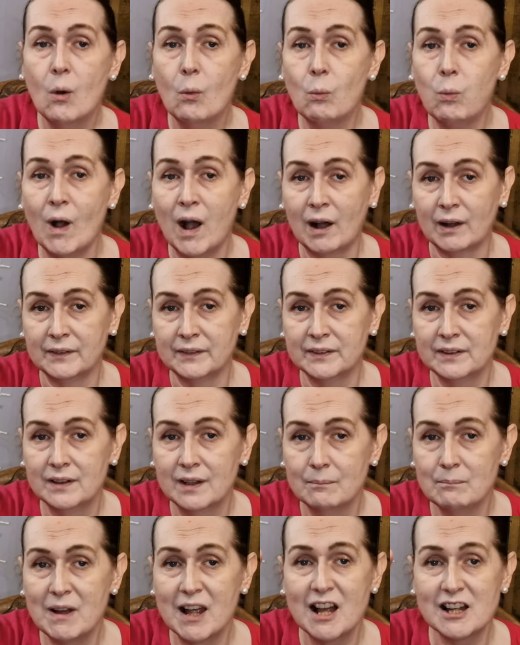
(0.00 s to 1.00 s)
One,
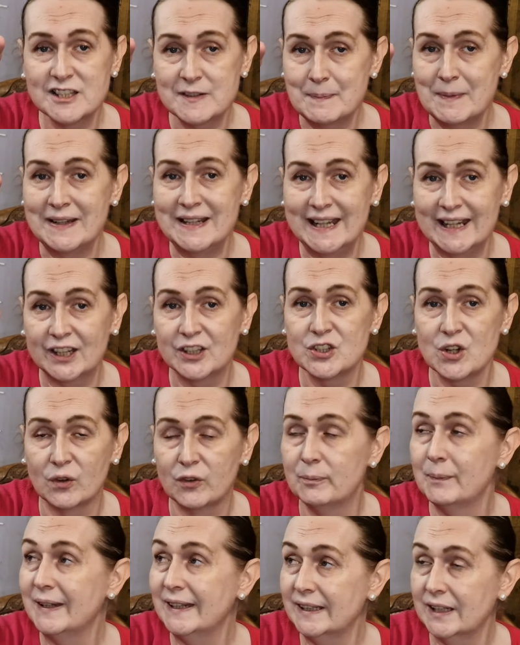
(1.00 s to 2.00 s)
my husband nicked
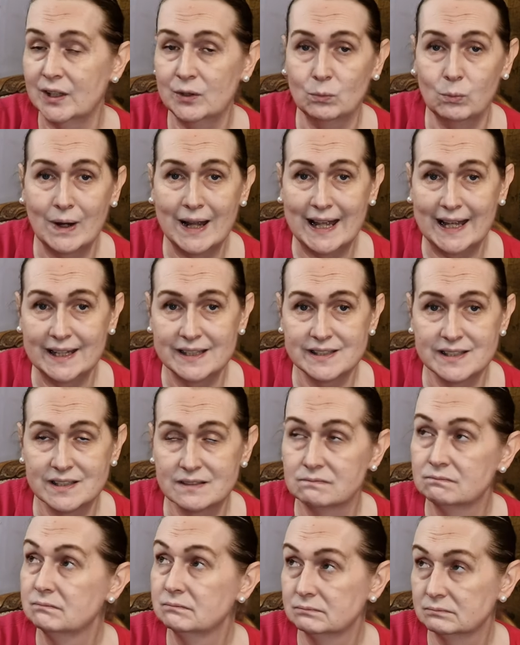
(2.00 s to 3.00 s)
off me and wears.
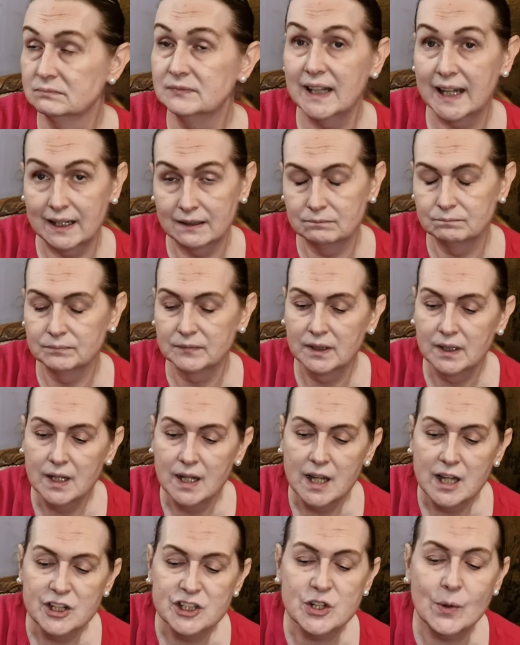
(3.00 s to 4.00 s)
Yeah.
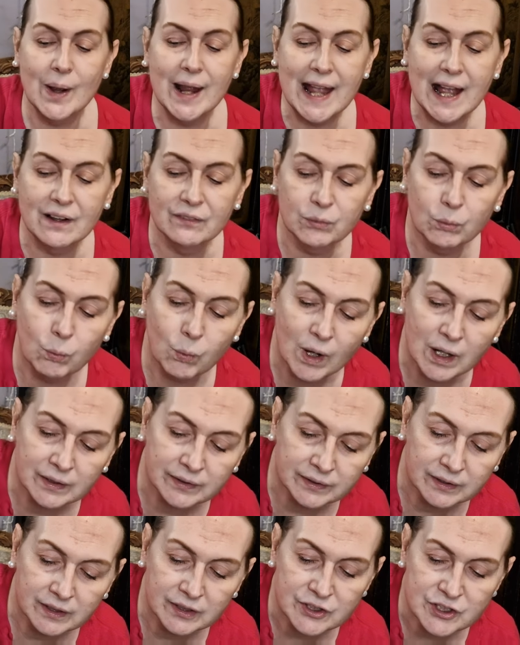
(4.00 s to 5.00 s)
So I have
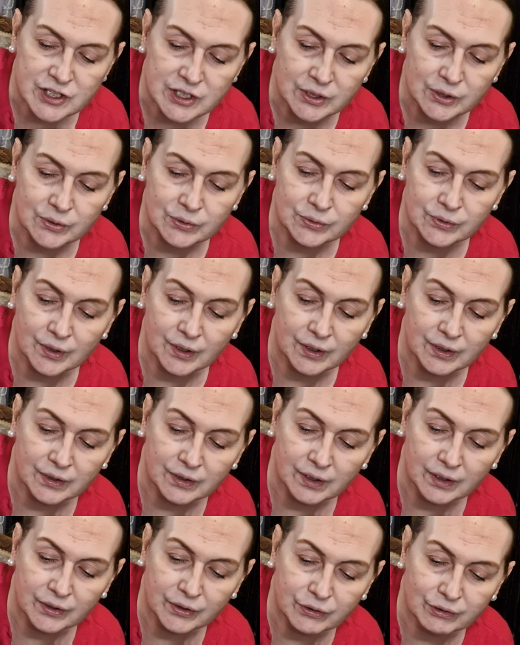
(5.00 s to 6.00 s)
1, 2,
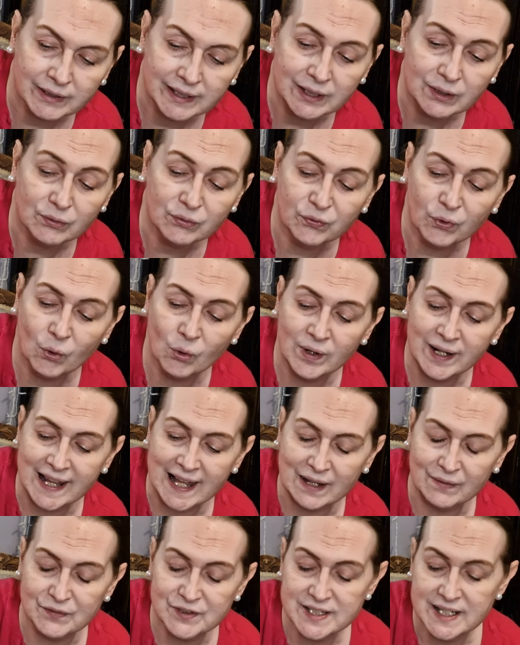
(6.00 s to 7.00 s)
3, 4
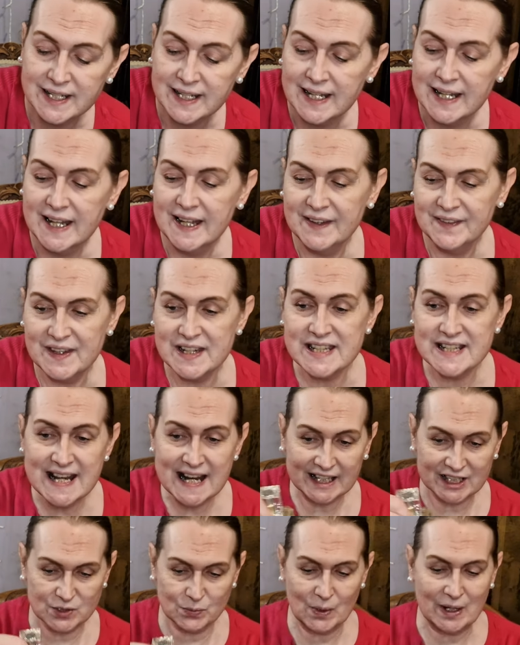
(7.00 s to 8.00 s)
left. This
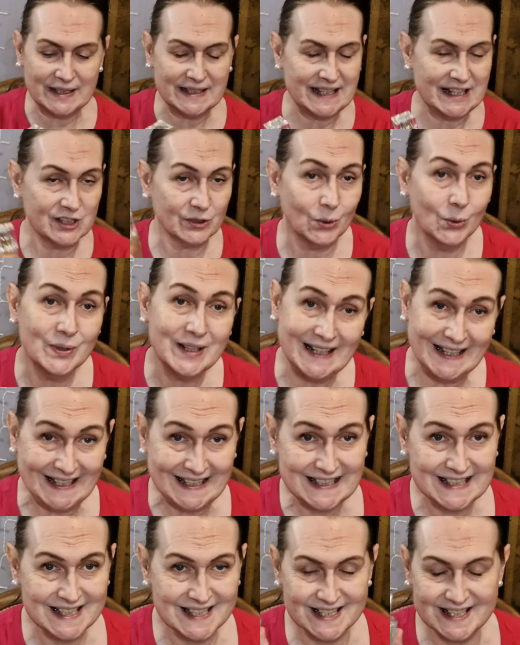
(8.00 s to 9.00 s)
next one is called
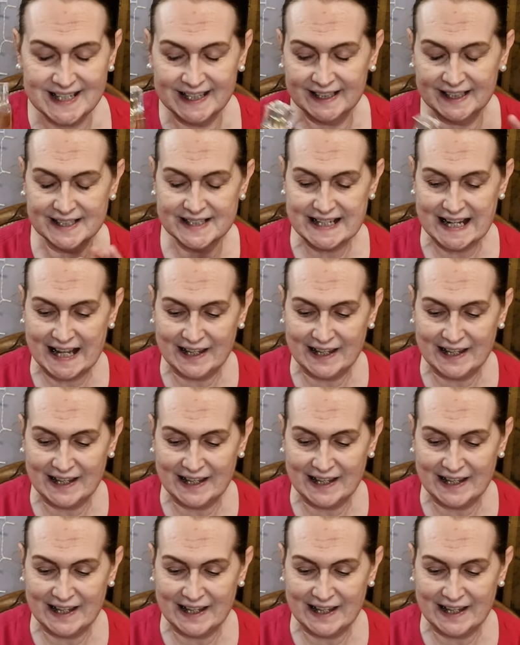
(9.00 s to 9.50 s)
Instinct.